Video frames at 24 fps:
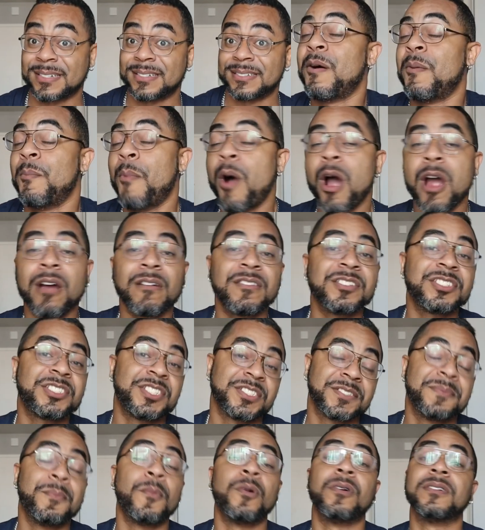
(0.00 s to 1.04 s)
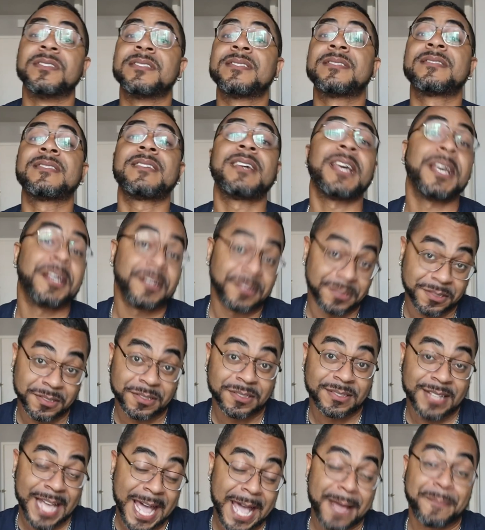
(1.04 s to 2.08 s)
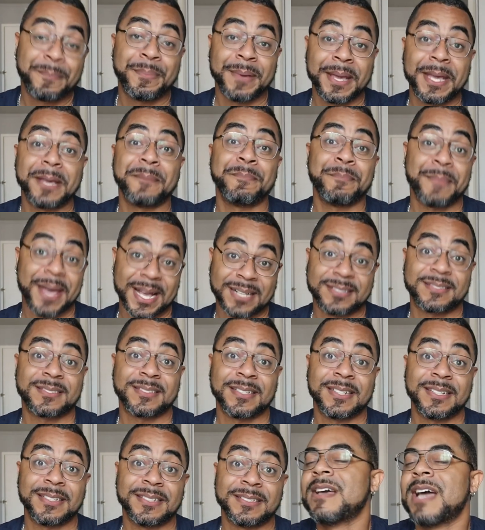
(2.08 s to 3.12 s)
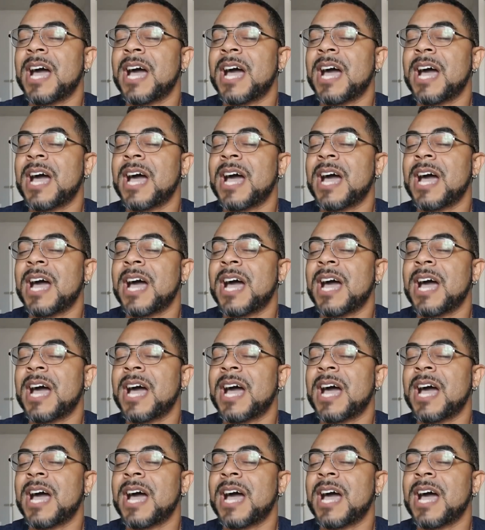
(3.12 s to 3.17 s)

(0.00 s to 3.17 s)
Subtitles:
Margaret's just more skilled at being messy.